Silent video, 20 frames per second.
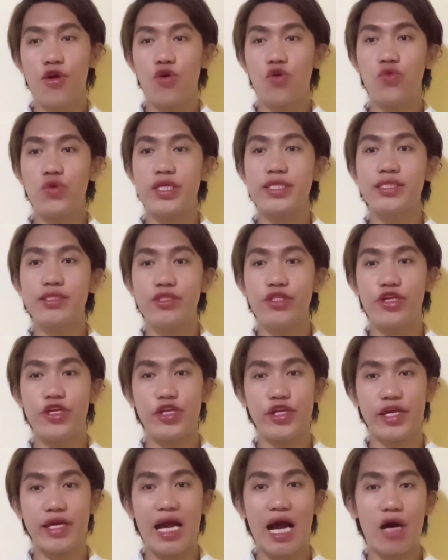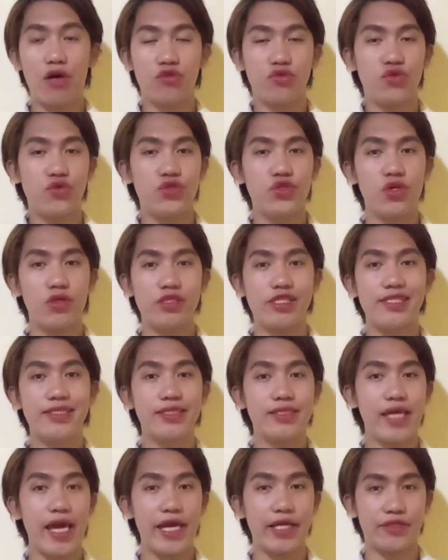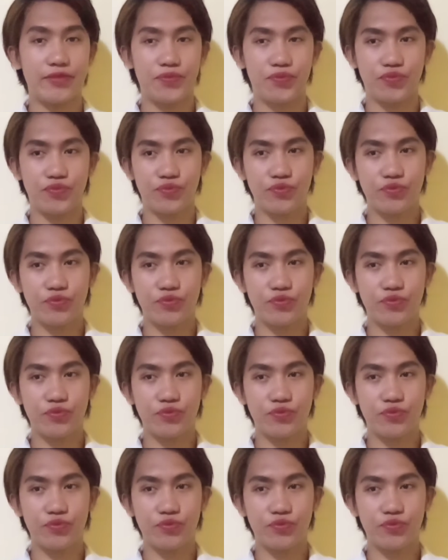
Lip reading: who is learning how to roller skate.